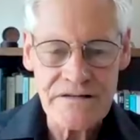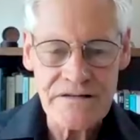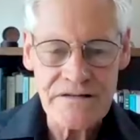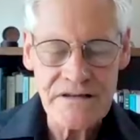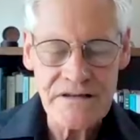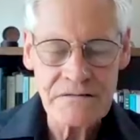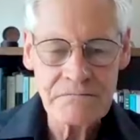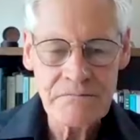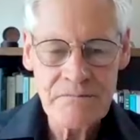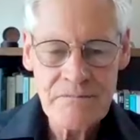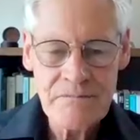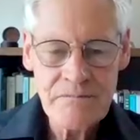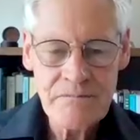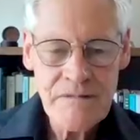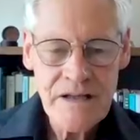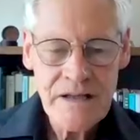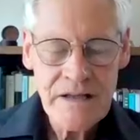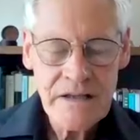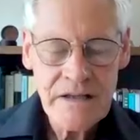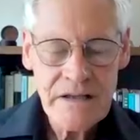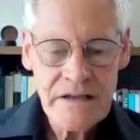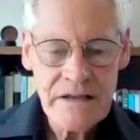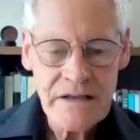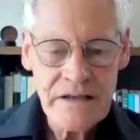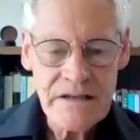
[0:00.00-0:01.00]
and
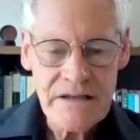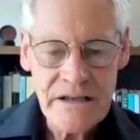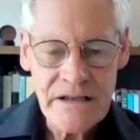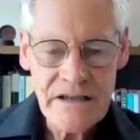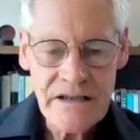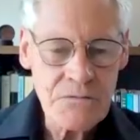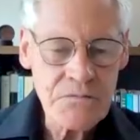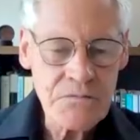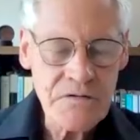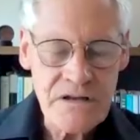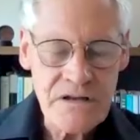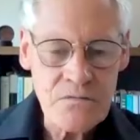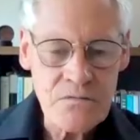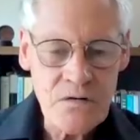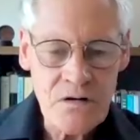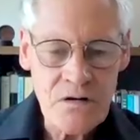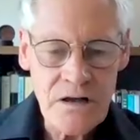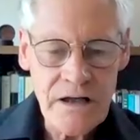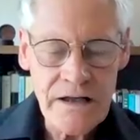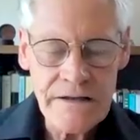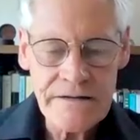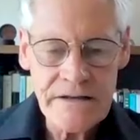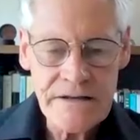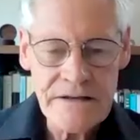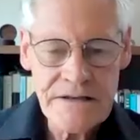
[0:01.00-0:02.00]
you end up with a
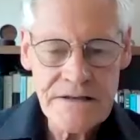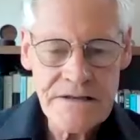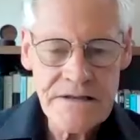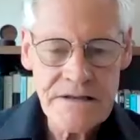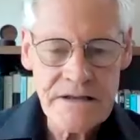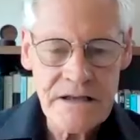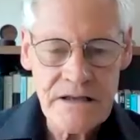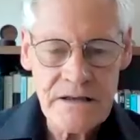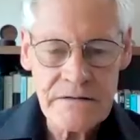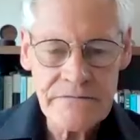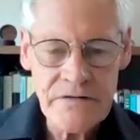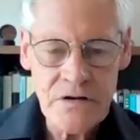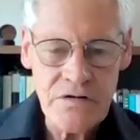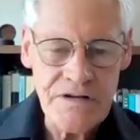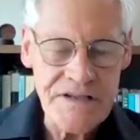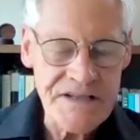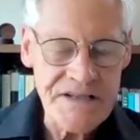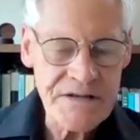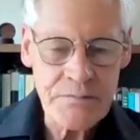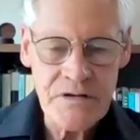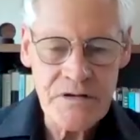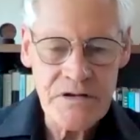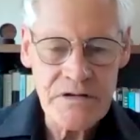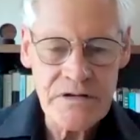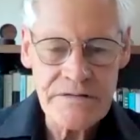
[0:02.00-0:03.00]
wine that's very
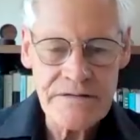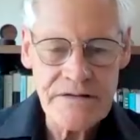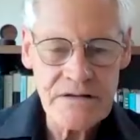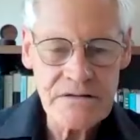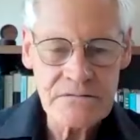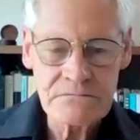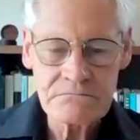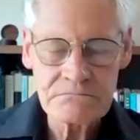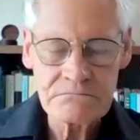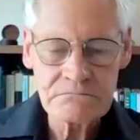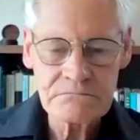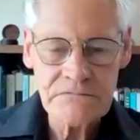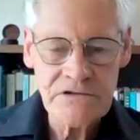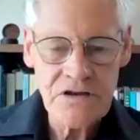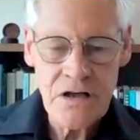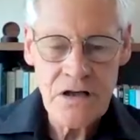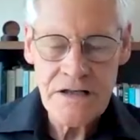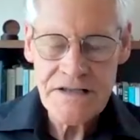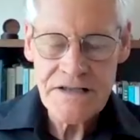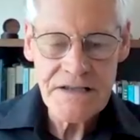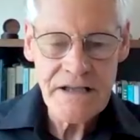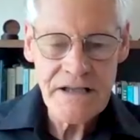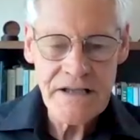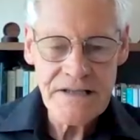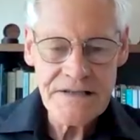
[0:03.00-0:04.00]
smooth and
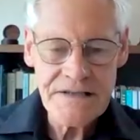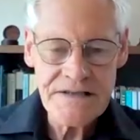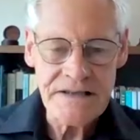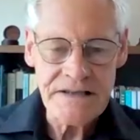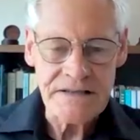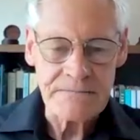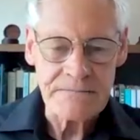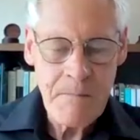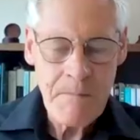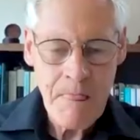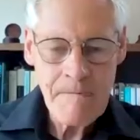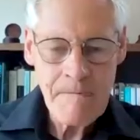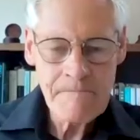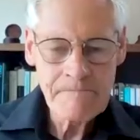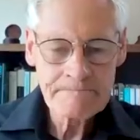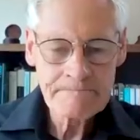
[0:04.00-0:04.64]
nice tasting.